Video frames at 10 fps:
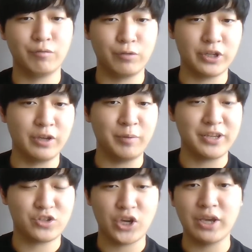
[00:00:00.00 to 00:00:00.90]
give a
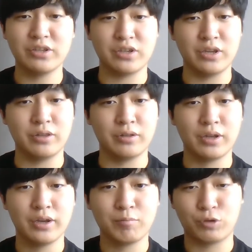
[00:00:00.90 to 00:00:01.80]
change in
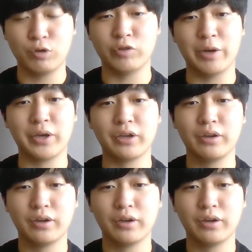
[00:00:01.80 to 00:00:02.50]
programming.